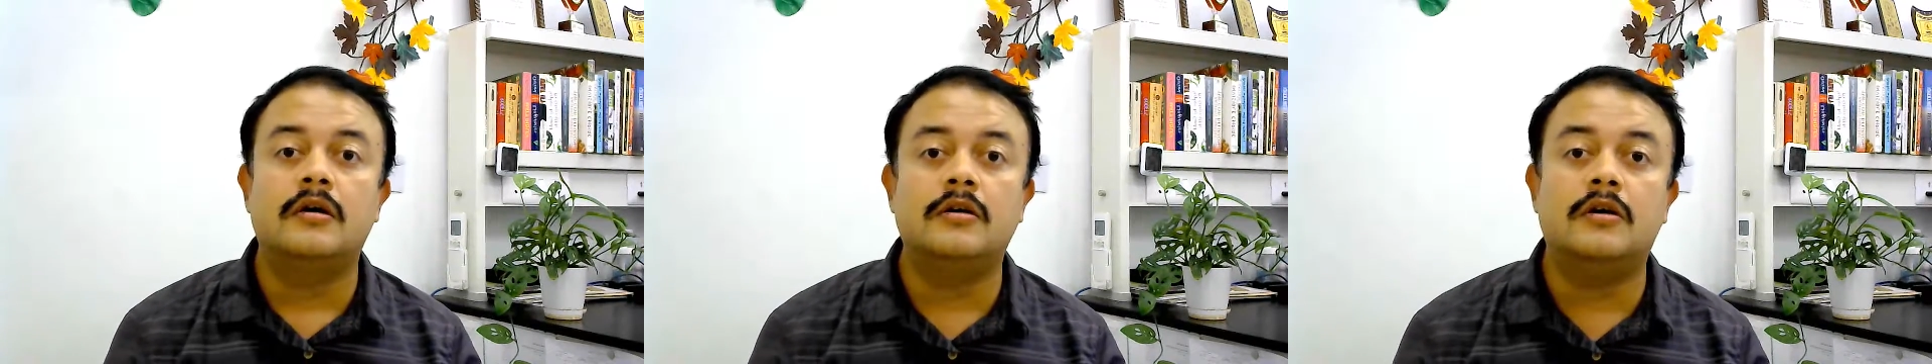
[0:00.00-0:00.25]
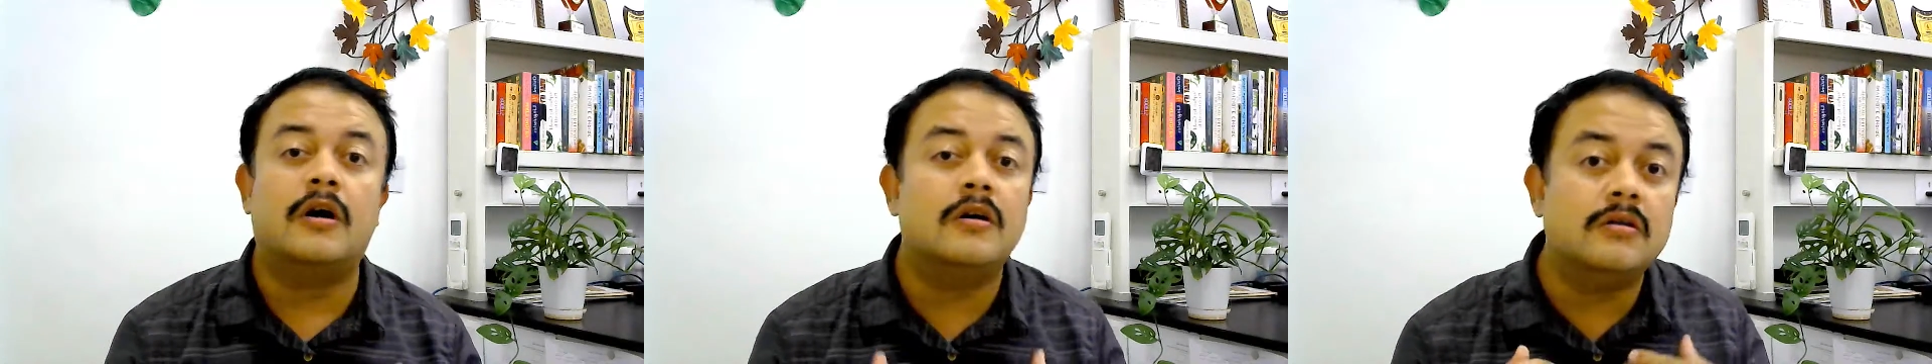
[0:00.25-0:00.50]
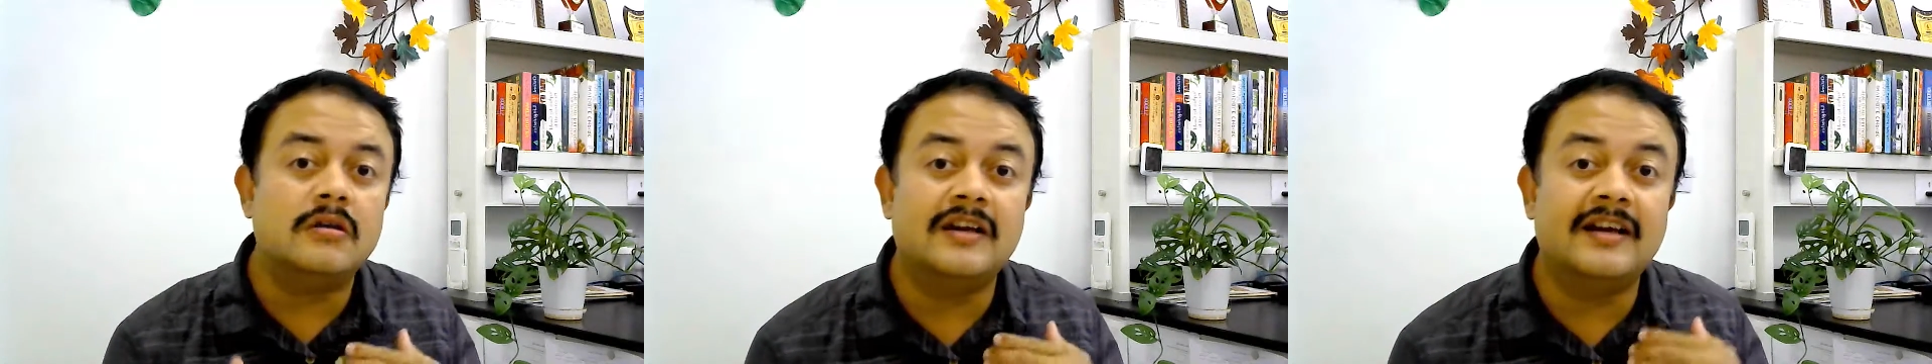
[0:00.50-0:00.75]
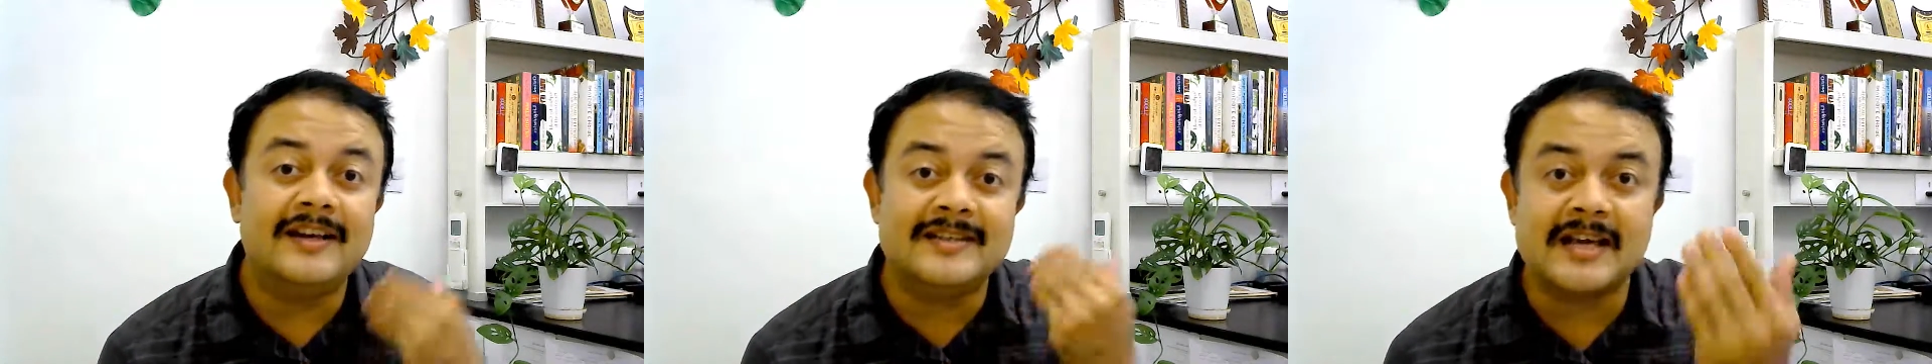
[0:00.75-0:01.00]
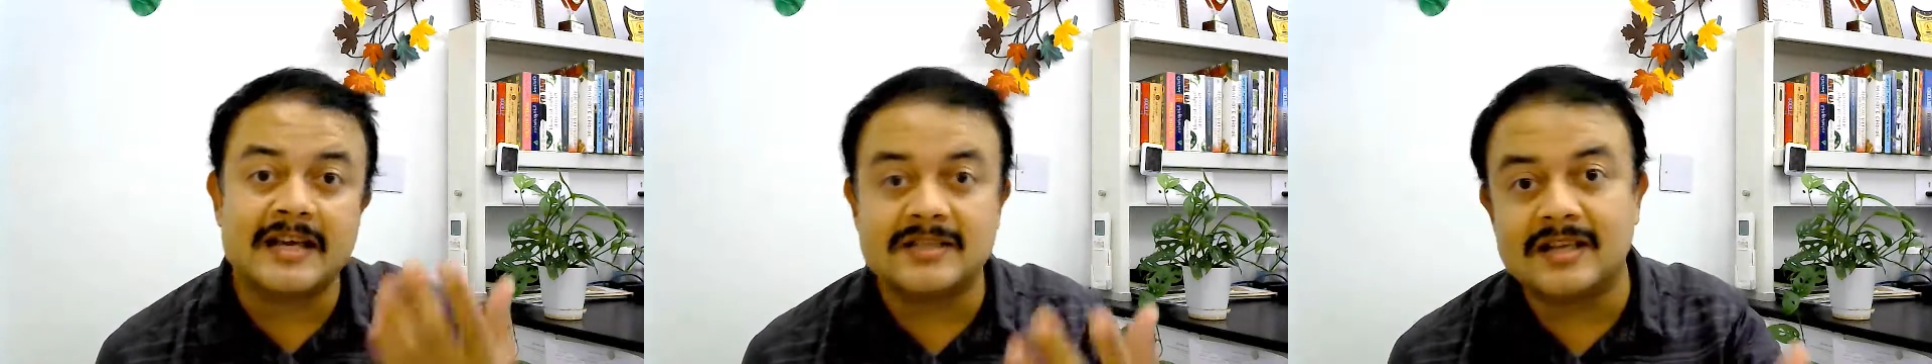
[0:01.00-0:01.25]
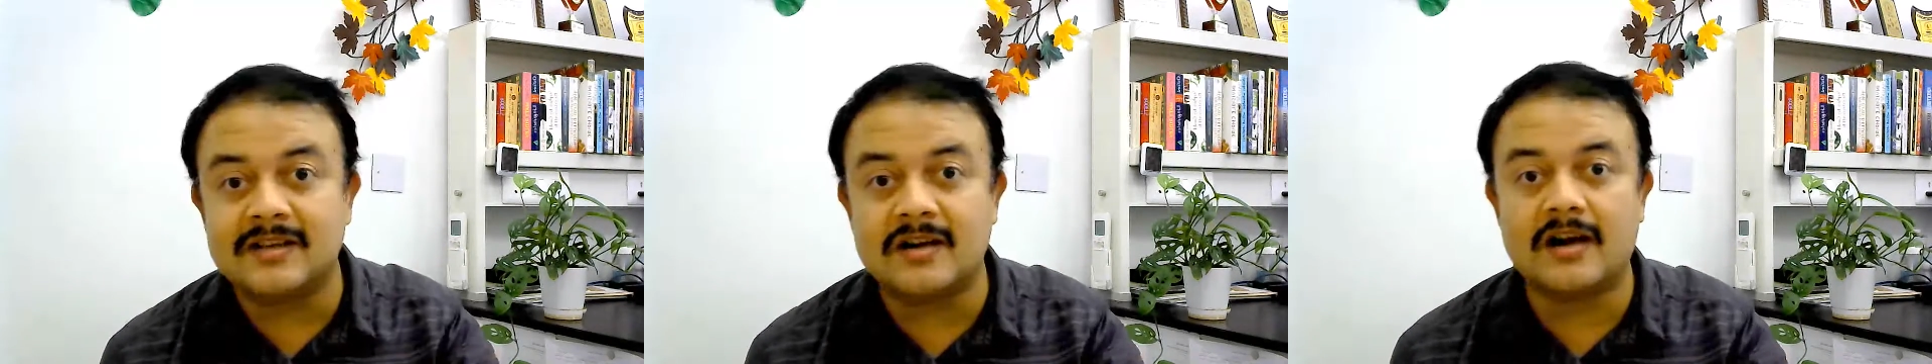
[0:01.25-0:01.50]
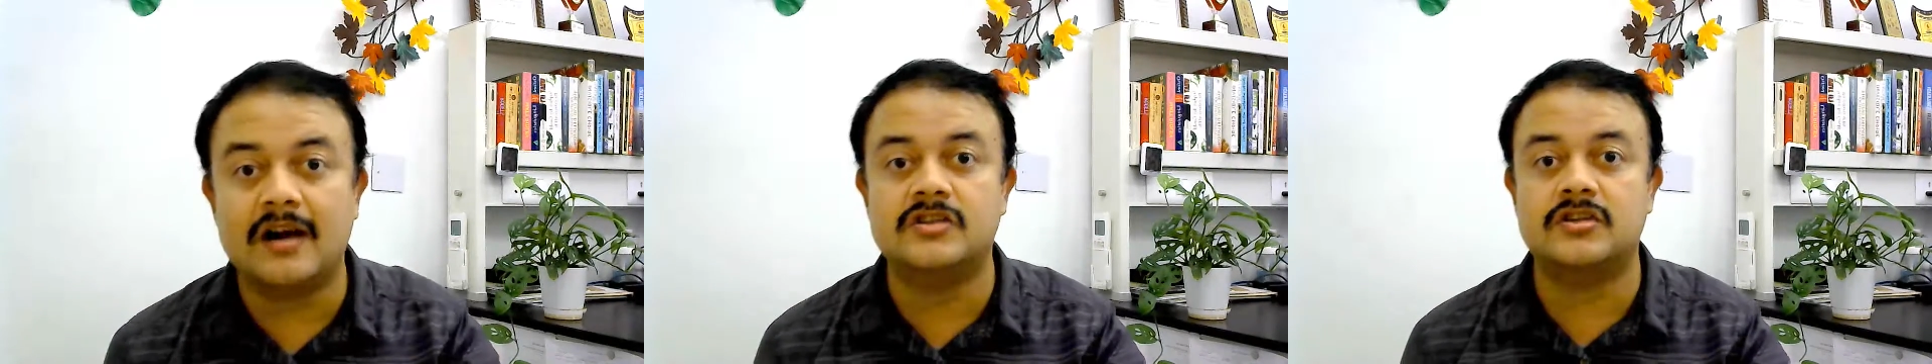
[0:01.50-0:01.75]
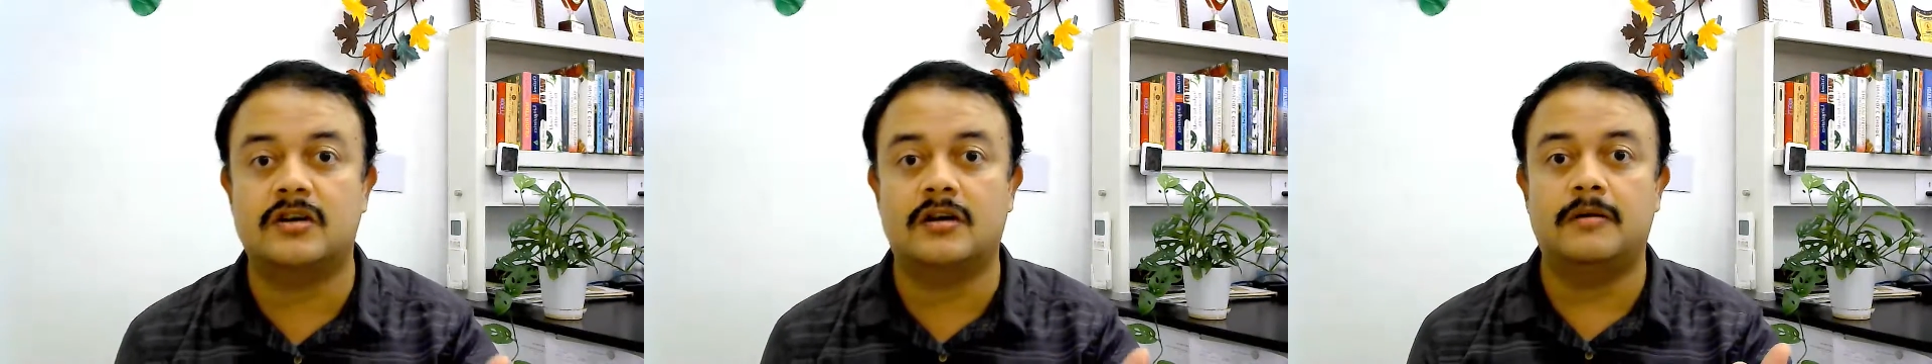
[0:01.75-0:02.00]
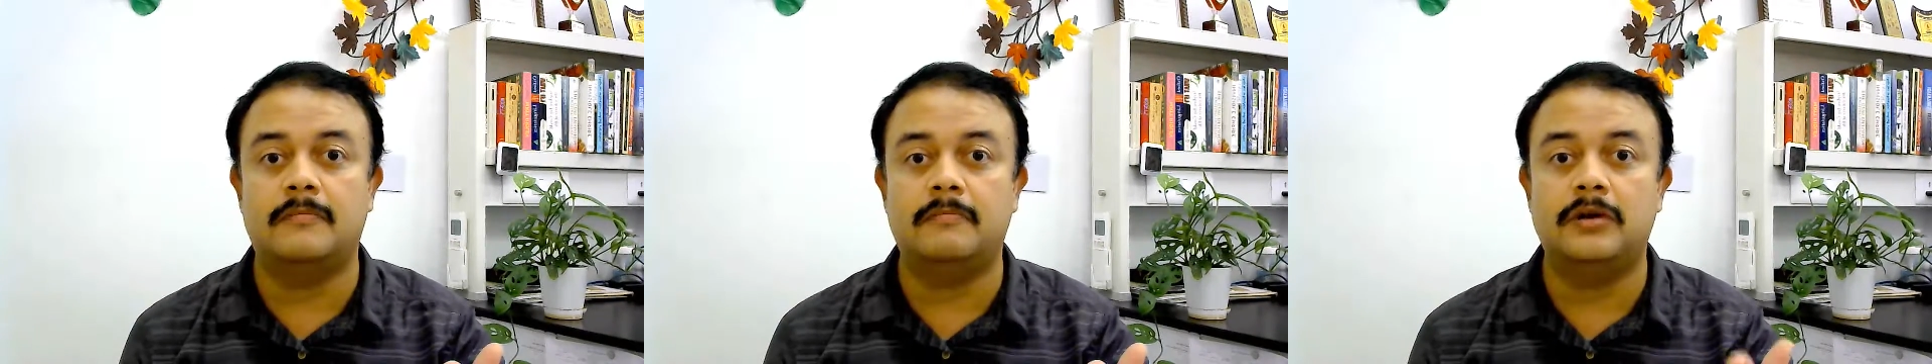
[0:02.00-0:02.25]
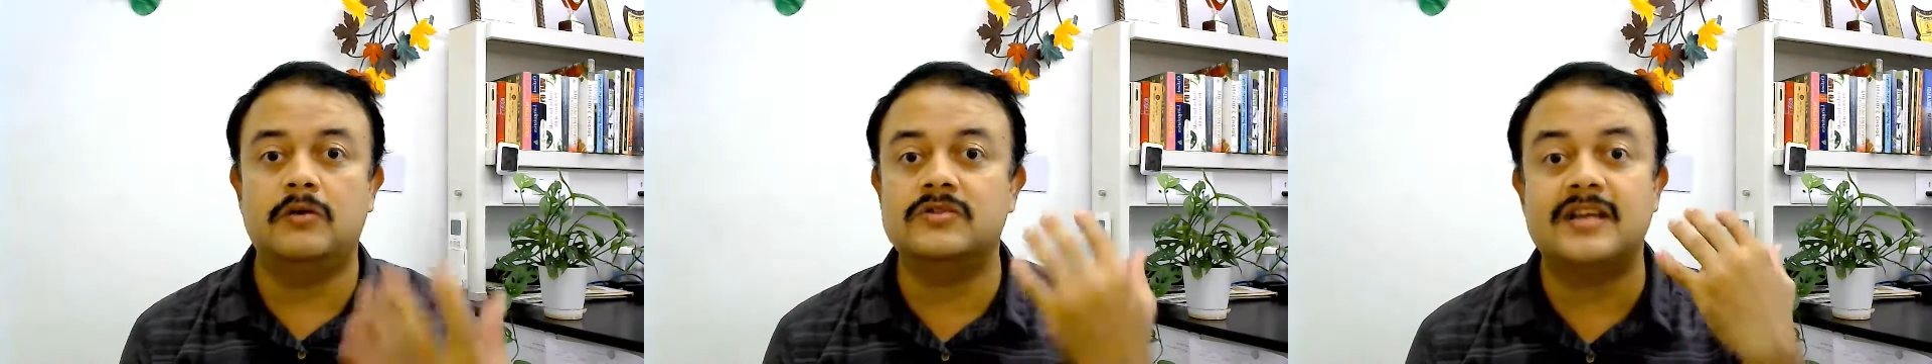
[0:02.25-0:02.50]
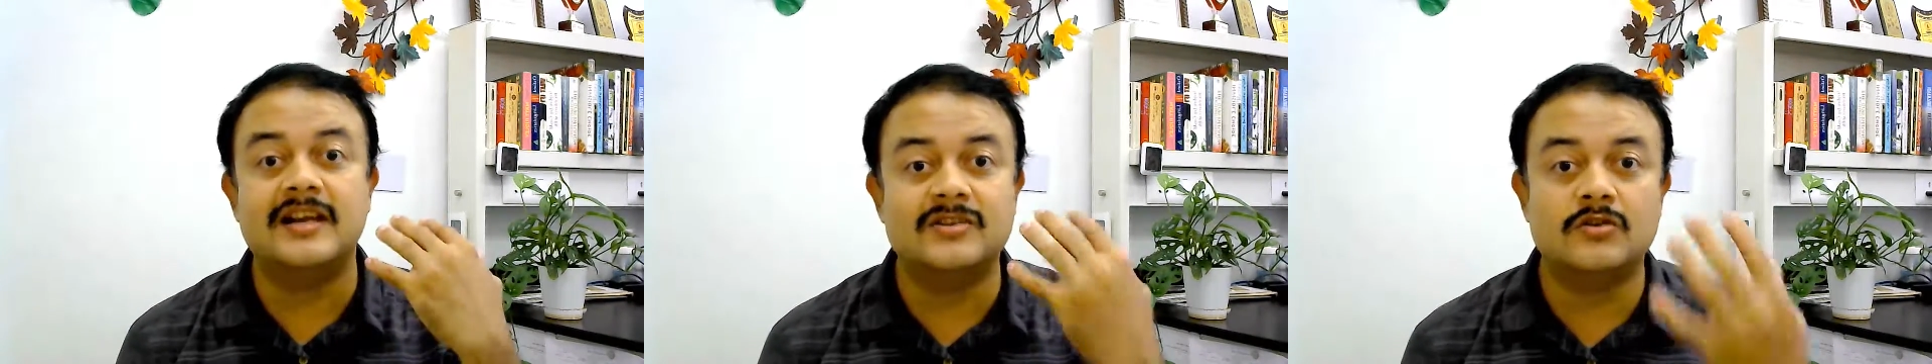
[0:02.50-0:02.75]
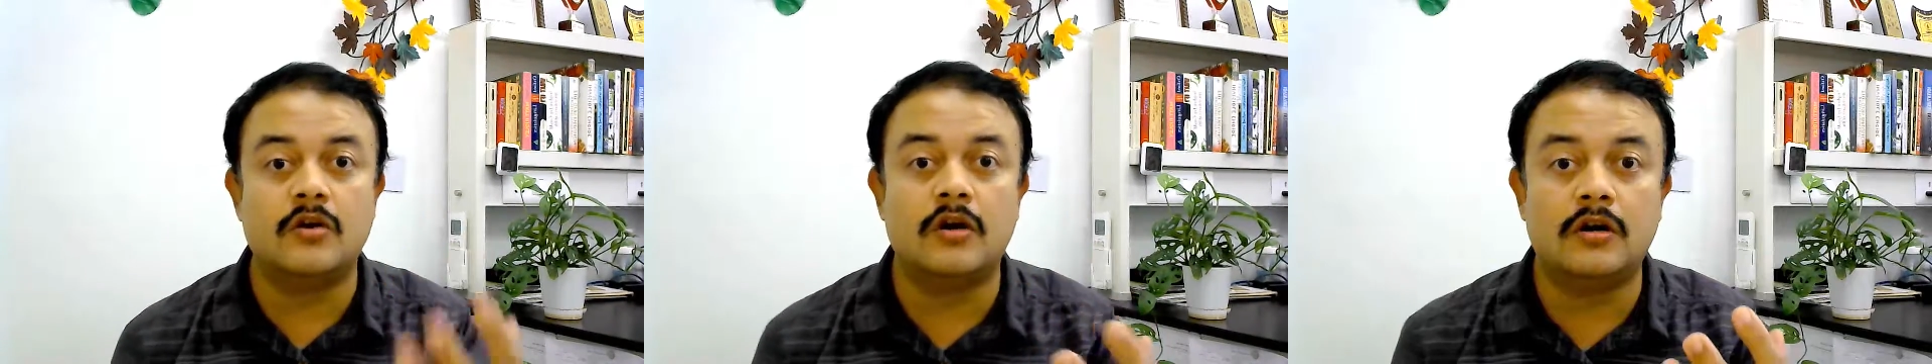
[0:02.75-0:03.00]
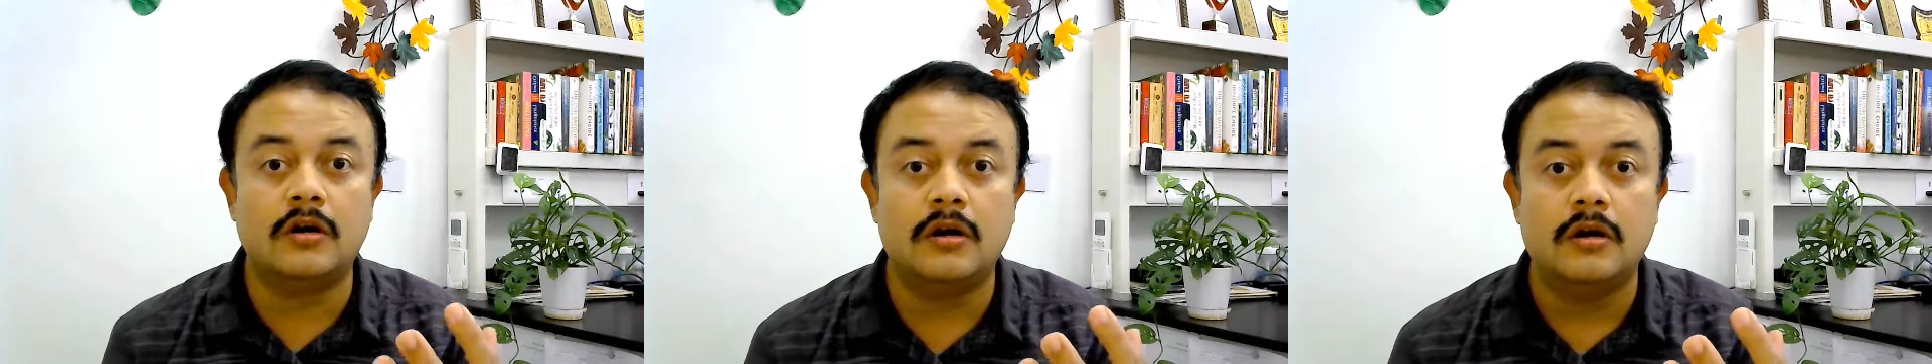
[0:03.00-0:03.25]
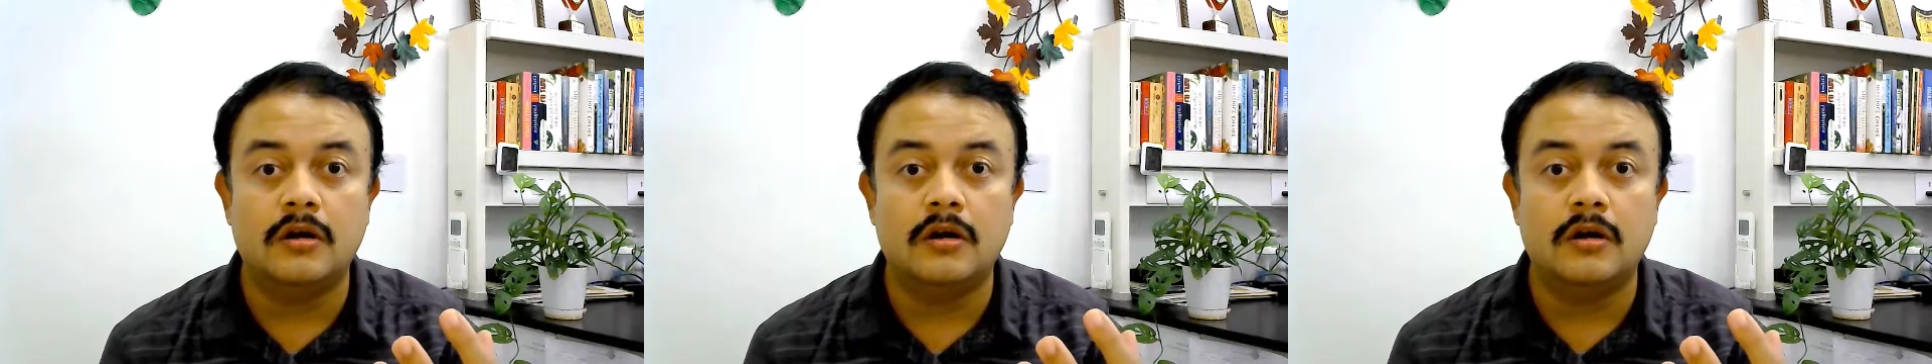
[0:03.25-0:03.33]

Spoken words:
Don't criticize other culture, because that is not,